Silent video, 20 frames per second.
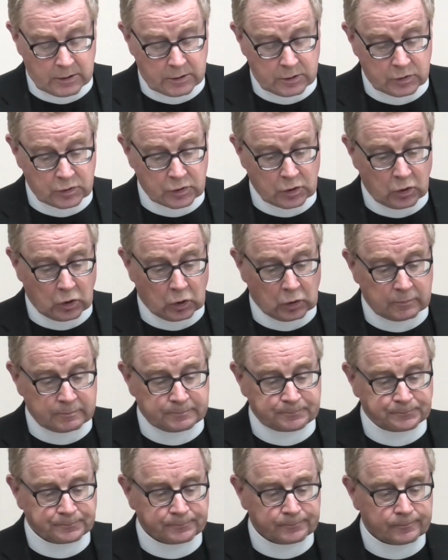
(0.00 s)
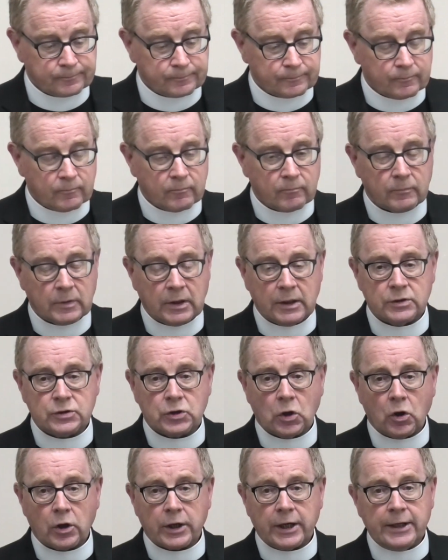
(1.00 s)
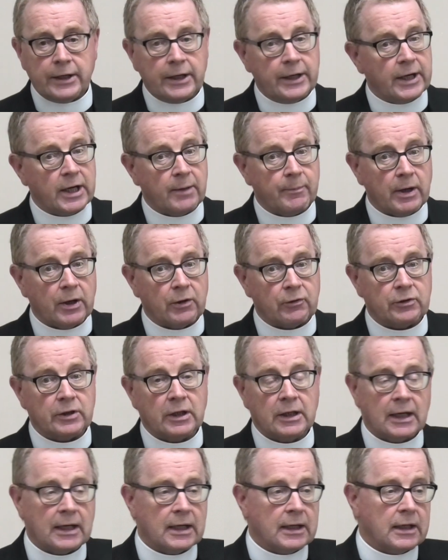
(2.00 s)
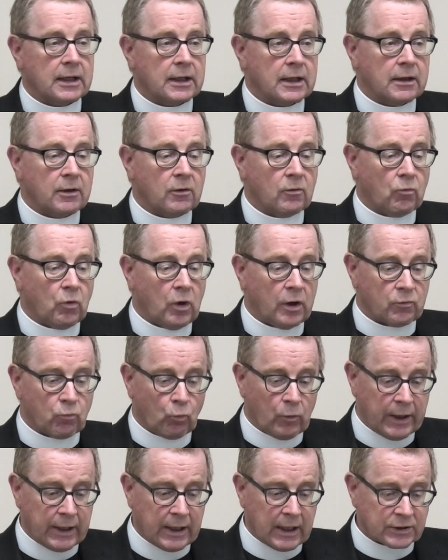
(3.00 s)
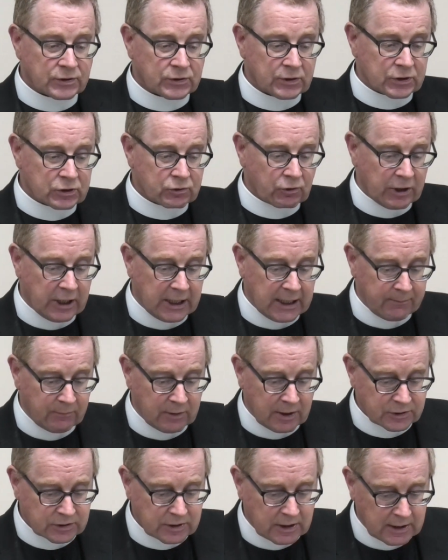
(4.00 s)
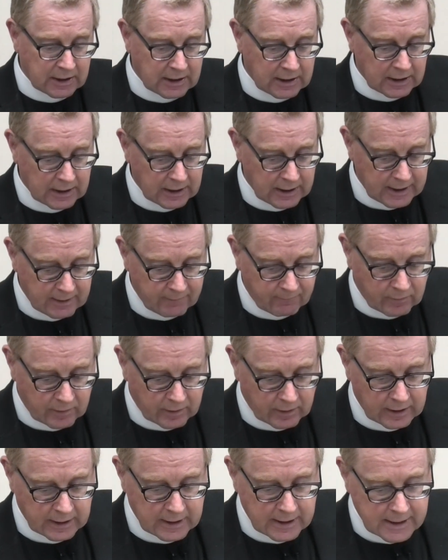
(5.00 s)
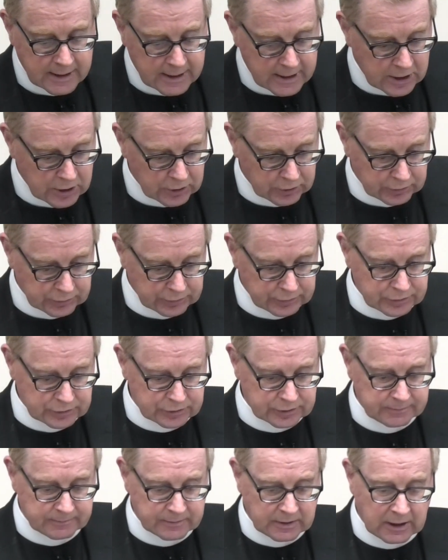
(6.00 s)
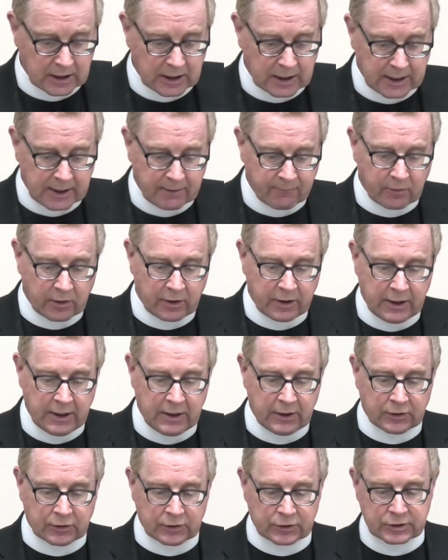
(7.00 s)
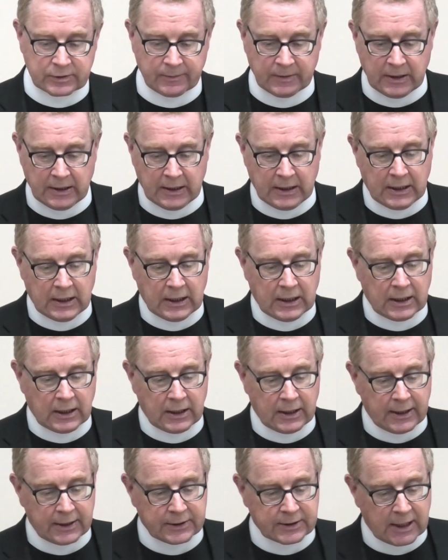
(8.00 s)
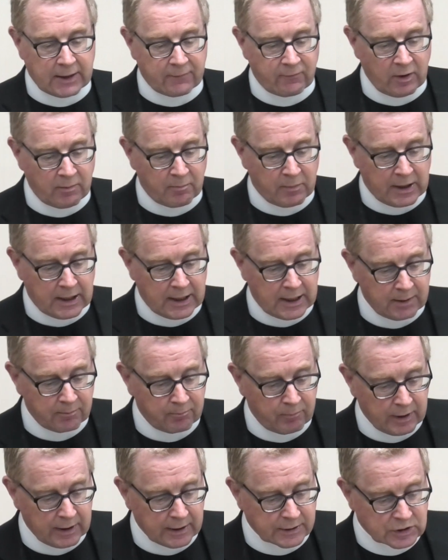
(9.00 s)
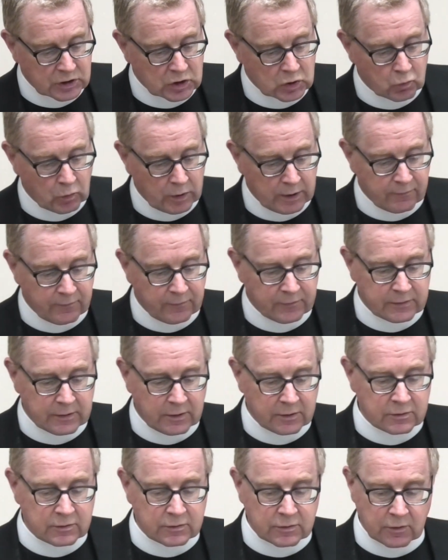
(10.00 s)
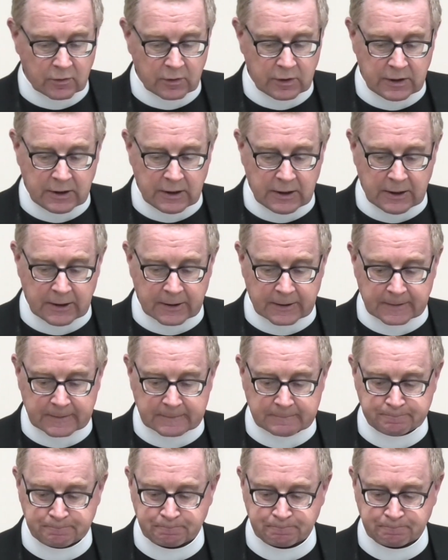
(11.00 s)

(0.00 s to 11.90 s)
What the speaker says: So, he's talking here about what one has described as clever ears. Clever ears. Let every man be swift to hear.